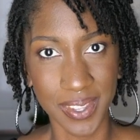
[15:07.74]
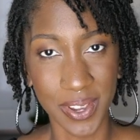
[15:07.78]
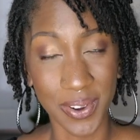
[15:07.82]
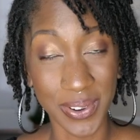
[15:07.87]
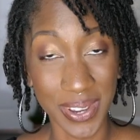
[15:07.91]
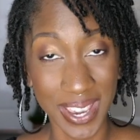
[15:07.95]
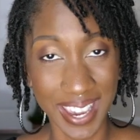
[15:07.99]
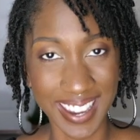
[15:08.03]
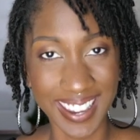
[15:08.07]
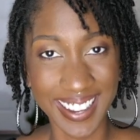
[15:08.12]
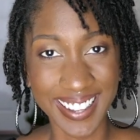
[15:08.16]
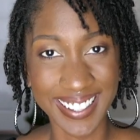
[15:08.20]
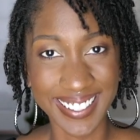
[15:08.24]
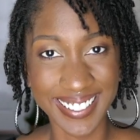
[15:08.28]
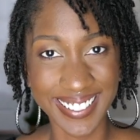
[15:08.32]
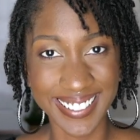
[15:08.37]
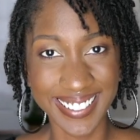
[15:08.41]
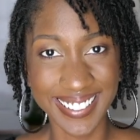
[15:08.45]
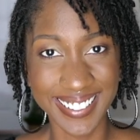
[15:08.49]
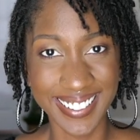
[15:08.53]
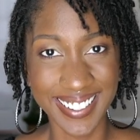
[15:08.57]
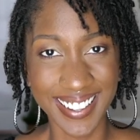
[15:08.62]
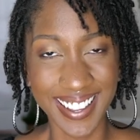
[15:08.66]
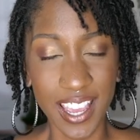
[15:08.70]
Okay?
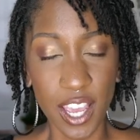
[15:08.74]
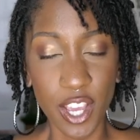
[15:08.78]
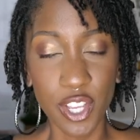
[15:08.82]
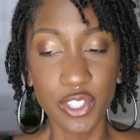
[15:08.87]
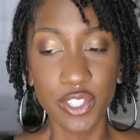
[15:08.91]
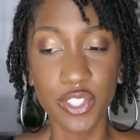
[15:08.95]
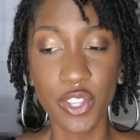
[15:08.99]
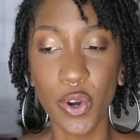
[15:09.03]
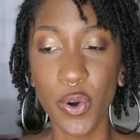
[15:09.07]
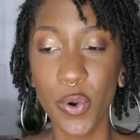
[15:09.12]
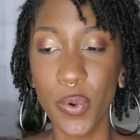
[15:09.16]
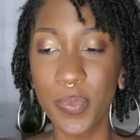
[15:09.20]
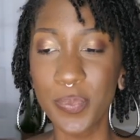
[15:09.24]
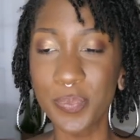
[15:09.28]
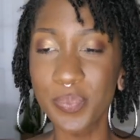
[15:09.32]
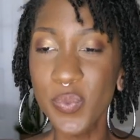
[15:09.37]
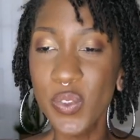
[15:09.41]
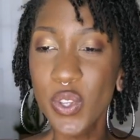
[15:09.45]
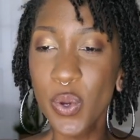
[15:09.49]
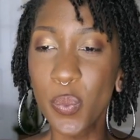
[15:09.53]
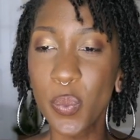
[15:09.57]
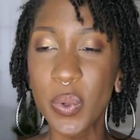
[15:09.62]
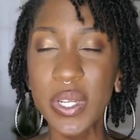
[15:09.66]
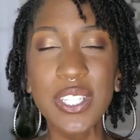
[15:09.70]
So
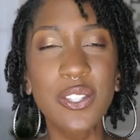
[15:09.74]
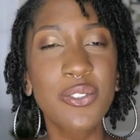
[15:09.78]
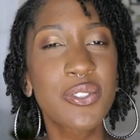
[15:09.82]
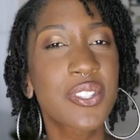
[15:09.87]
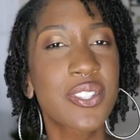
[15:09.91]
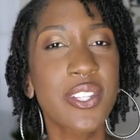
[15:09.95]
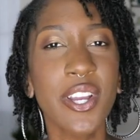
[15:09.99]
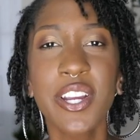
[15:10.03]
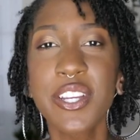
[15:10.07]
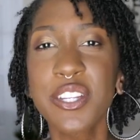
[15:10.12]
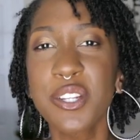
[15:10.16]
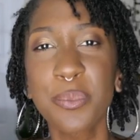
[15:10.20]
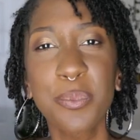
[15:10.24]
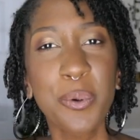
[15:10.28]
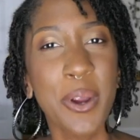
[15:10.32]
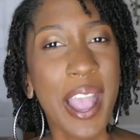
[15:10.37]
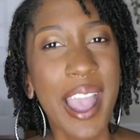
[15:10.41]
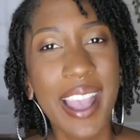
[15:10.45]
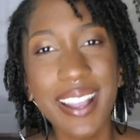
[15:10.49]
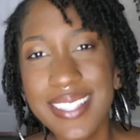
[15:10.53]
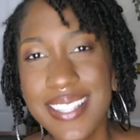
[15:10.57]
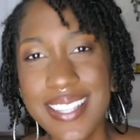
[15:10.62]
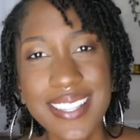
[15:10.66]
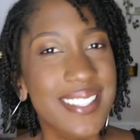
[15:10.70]
when you start your
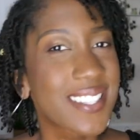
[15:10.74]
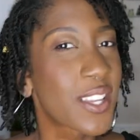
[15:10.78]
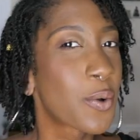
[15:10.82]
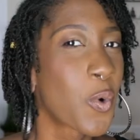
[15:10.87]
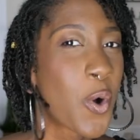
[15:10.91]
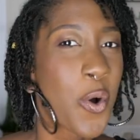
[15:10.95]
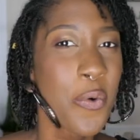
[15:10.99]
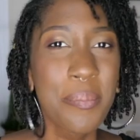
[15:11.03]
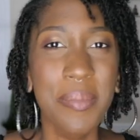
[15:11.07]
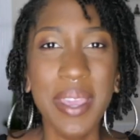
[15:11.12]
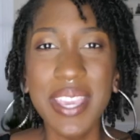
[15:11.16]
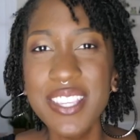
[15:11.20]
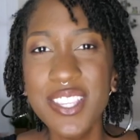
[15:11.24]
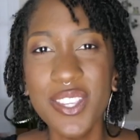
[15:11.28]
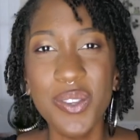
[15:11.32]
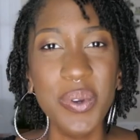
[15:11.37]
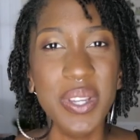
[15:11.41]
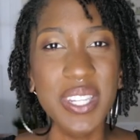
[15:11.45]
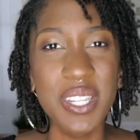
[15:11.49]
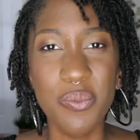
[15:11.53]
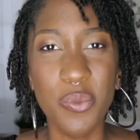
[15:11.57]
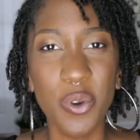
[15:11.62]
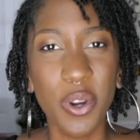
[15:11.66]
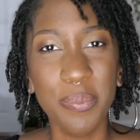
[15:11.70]
practice, it won't make you
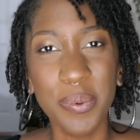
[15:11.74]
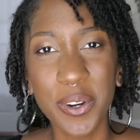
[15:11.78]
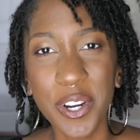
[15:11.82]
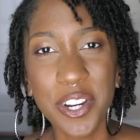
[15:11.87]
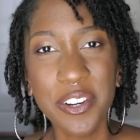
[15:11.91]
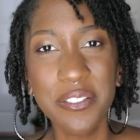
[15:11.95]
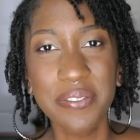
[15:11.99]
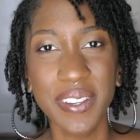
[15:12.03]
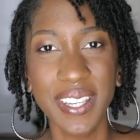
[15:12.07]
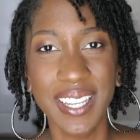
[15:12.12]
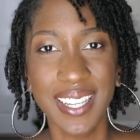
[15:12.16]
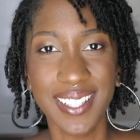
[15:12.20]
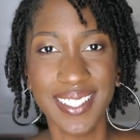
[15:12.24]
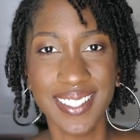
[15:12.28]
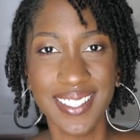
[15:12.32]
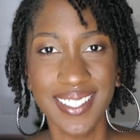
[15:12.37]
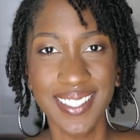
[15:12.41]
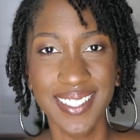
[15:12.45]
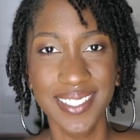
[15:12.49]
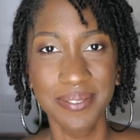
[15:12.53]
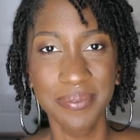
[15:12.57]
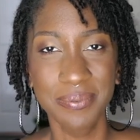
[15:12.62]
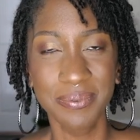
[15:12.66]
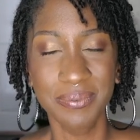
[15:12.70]
any more
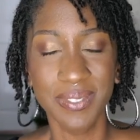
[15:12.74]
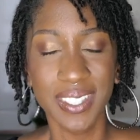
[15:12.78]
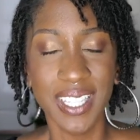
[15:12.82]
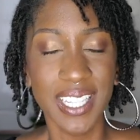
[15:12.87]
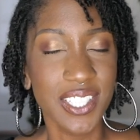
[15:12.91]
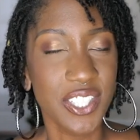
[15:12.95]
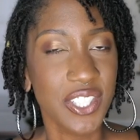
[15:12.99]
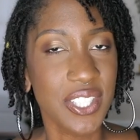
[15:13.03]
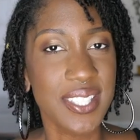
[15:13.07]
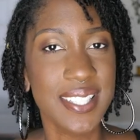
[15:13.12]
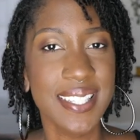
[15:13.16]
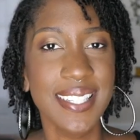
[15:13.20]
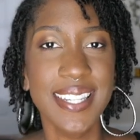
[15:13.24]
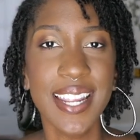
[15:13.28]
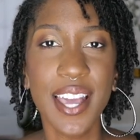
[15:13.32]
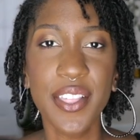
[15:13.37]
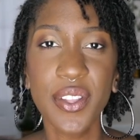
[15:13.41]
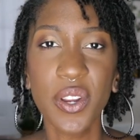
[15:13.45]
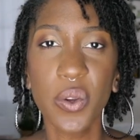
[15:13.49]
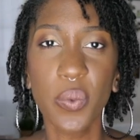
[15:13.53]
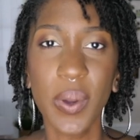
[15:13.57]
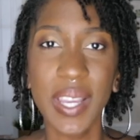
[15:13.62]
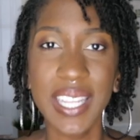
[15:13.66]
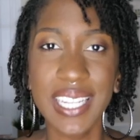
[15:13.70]
perfect. It's just
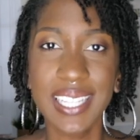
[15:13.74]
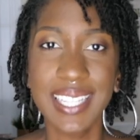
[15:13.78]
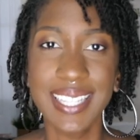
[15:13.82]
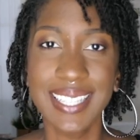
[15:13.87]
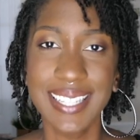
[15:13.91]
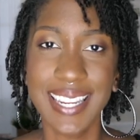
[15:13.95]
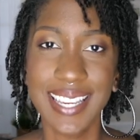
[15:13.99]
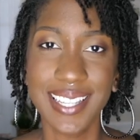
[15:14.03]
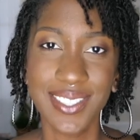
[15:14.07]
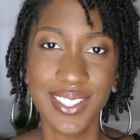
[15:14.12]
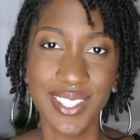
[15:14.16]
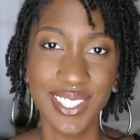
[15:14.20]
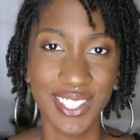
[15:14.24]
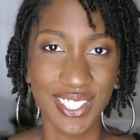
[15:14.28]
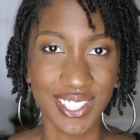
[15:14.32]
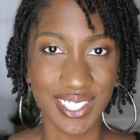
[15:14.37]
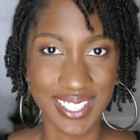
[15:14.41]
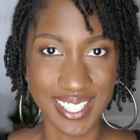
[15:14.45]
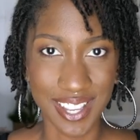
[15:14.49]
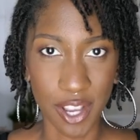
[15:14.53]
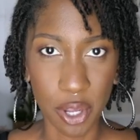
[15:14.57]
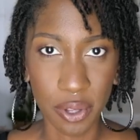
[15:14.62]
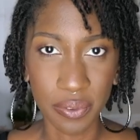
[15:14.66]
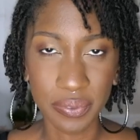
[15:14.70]
another way to connect to
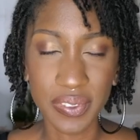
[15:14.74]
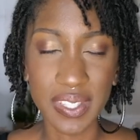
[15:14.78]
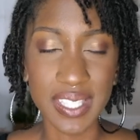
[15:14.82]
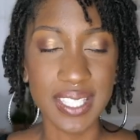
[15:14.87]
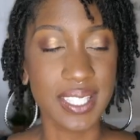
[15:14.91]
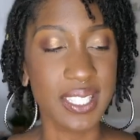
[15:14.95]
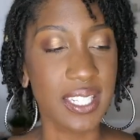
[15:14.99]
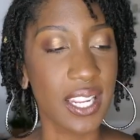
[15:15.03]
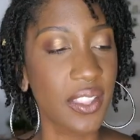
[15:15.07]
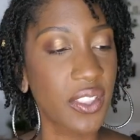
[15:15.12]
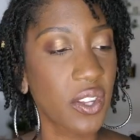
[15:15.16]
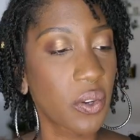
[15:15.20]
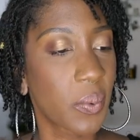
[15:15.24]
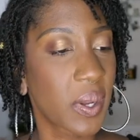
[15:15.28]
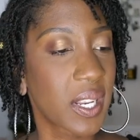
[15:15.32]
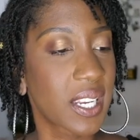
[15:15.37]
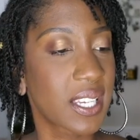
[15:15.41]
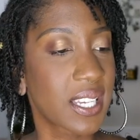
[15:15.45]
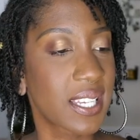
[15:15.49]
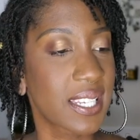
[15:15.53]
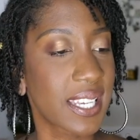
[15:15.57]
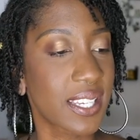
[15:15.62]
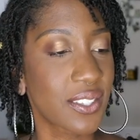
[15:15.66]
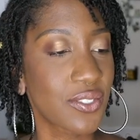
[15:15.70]
yourself. It's another way to
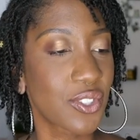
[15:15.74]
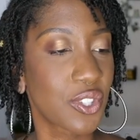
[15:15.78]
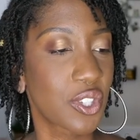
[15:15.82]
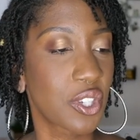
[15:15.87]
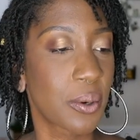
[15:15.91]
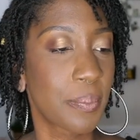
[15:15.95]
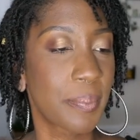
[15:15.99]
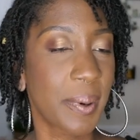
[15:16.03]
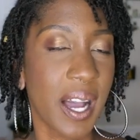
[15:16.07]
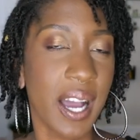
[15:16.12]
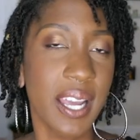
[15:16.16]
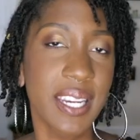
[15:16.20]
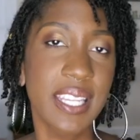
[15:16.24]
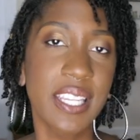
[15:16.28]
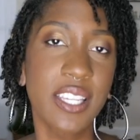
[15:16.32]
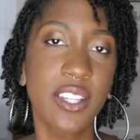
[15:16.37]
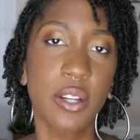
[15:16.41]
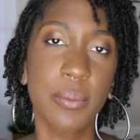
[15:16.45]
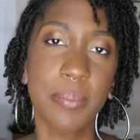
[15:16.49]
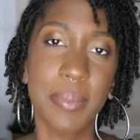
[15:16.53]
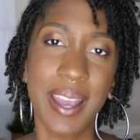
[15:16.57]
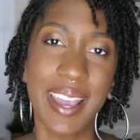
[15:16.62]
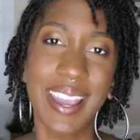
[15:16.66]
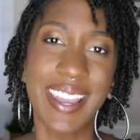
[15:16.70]
connect to your body,
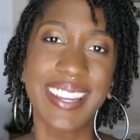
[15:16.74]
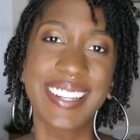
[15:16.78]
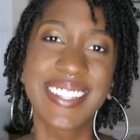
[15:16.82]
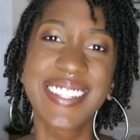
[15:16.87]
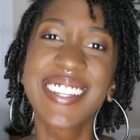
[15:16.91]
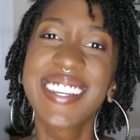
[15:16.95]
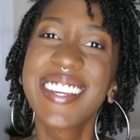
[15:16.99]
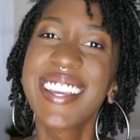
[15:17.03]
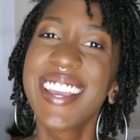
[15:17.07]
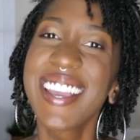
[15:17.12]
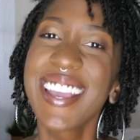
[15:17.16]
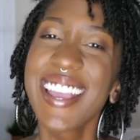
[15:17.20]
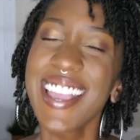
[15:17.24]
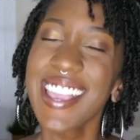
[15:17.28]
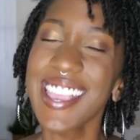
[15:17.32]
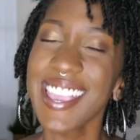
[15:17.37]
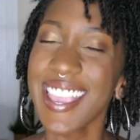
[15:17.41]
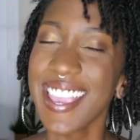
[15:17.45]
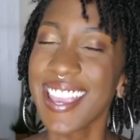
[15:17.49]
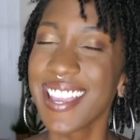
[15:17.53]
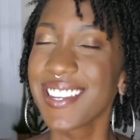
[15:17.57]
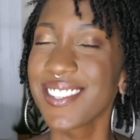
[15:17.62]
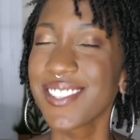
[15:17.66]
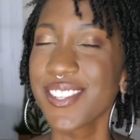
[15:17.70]
your mind,
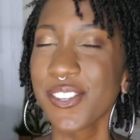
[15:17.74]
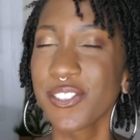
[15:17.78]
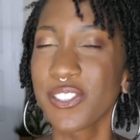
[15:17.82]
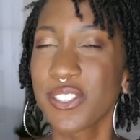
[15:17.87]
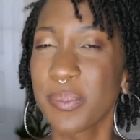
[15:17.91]
and your